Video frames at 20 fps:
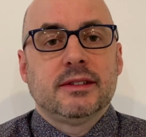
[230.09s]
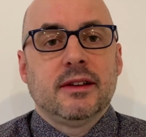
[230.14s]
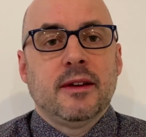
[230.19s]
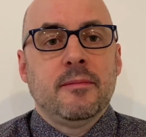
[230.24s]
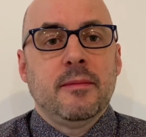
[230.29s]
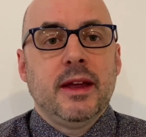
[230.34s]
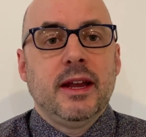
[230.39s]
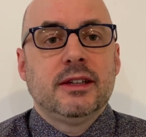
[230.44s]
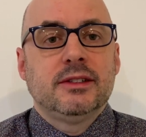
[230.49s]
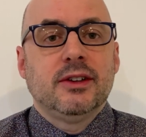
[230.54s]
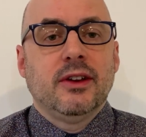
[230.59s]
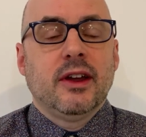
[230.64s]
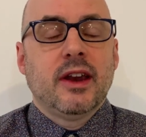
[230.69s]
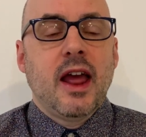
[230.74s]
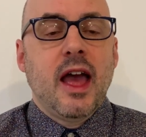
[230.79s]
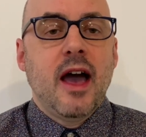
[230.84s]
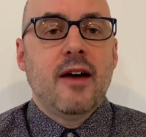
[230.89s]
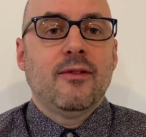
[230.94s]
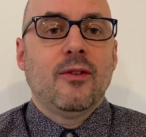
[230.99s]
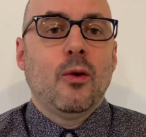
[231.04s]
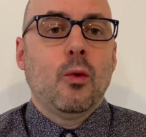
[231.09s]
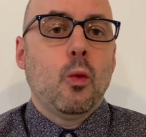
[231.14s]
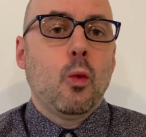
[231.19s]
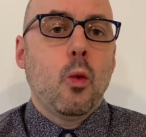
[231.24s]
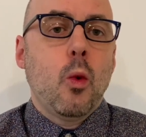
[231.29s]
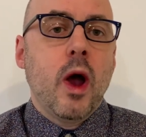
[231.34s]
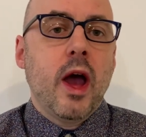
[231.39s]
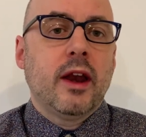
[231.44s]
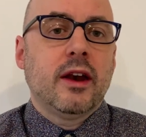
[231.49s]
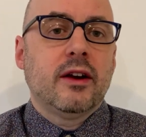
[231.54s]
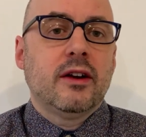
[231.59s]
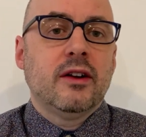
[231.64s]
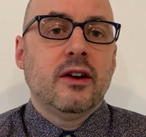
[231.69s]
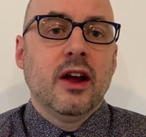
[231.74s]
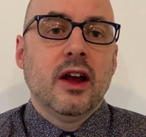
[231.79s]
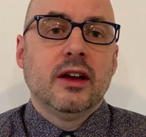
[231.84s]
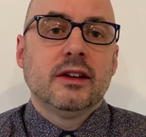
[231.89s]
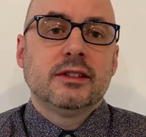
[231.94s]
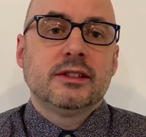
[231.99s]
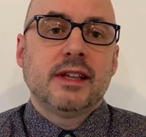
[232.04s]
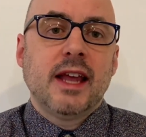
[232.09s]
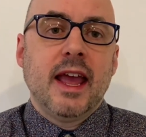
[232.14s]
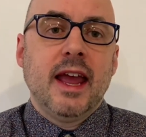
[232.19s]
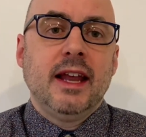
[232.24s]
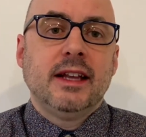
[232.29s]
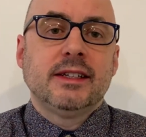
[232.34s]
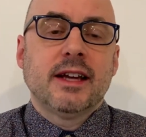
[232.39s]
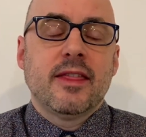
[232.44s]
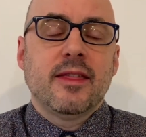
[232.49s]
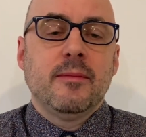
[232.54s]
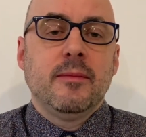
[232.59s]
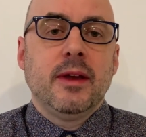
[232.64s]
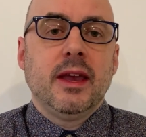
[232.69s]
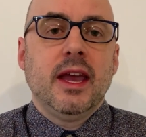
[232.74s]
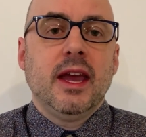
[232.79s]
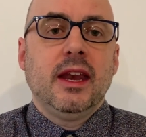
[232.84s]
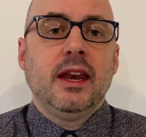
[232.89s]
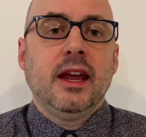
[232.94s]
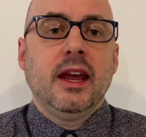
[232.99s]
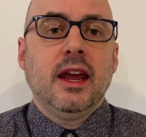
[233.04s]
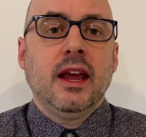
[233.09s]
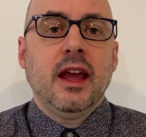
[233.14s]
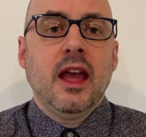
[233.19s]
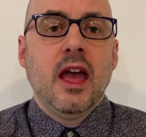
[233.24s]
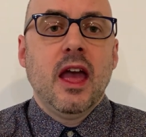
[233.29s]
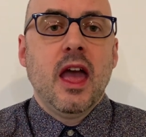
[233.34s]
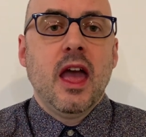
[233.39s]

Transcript: It means you can have a wetter stage at the beginning